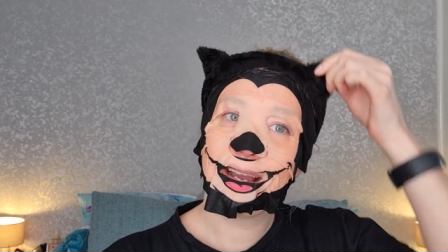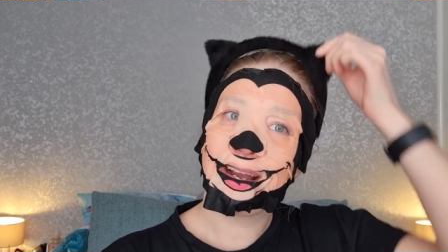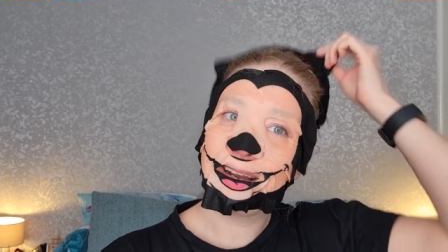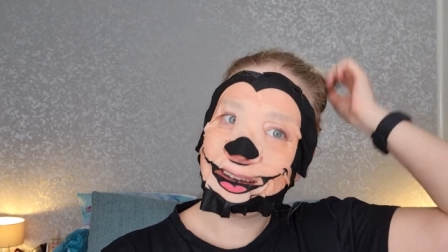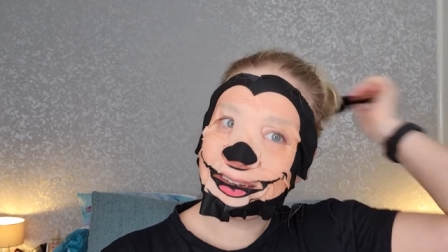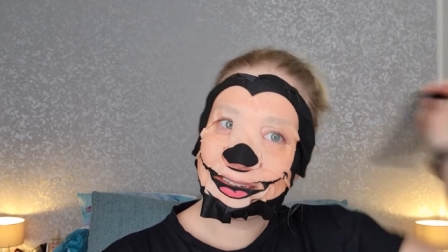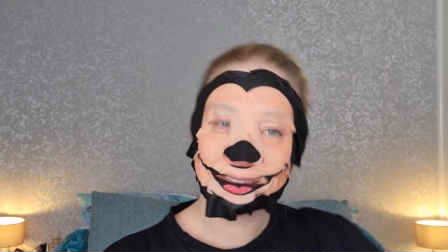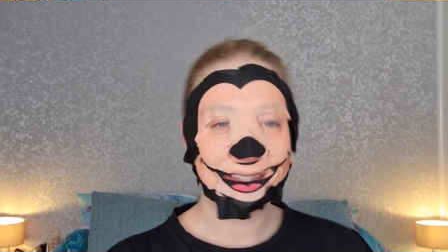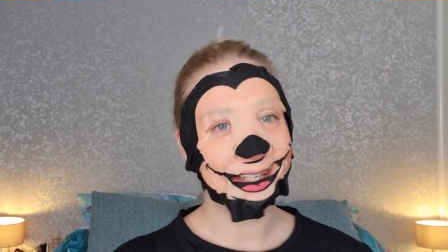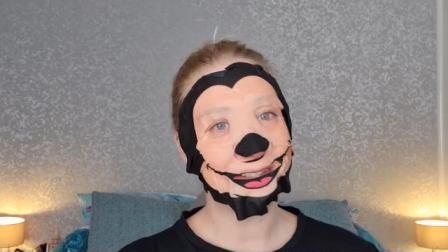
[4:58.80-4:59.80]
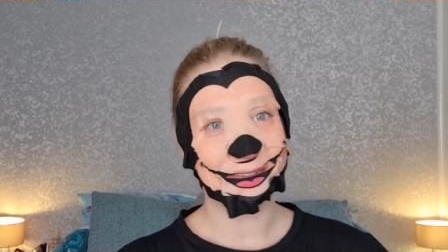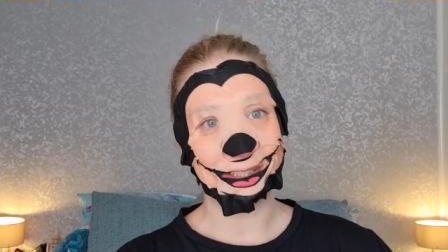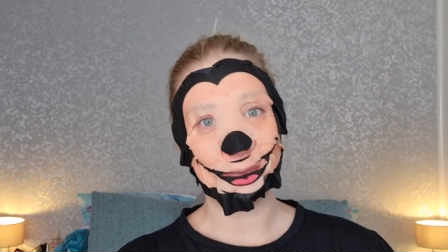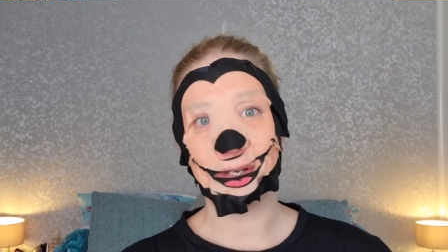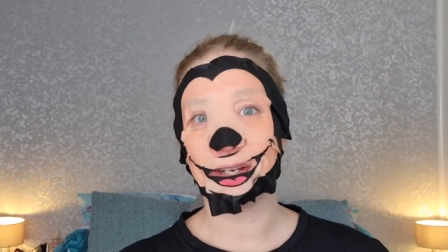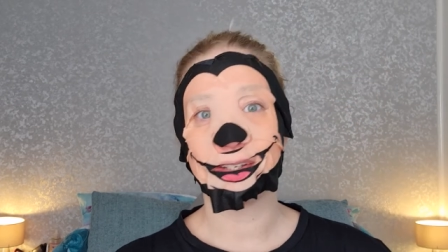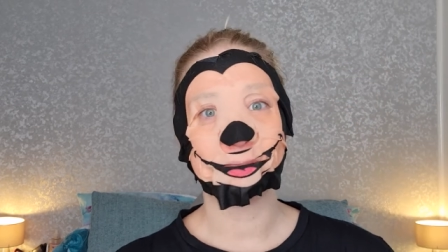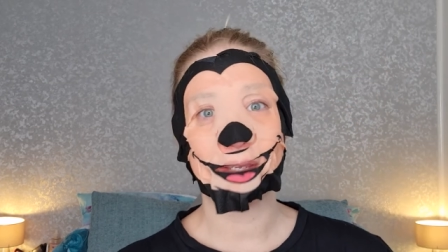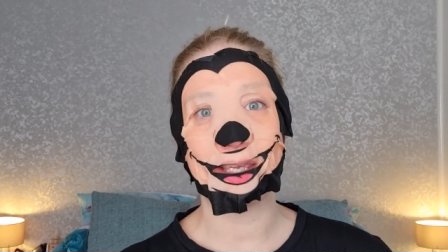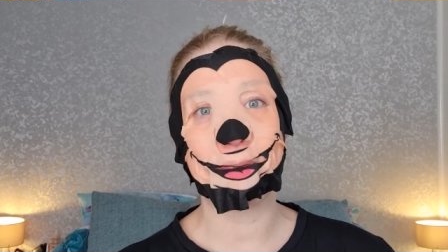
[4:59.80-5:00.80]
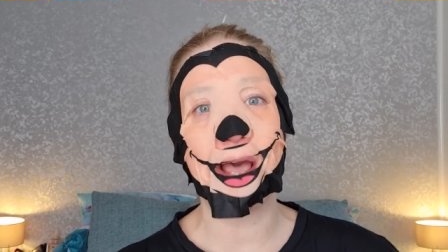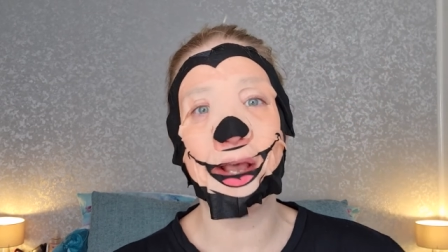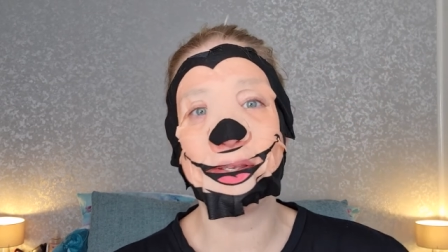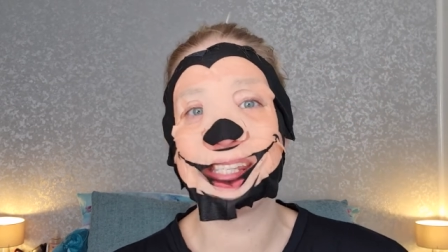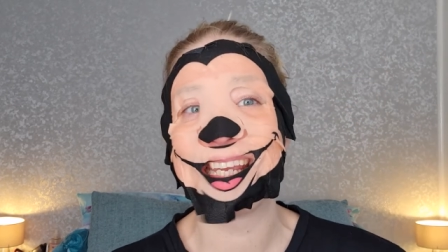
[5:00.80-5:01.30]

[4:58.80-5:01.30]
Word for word: Oh, they don't really work as Mickey Mouse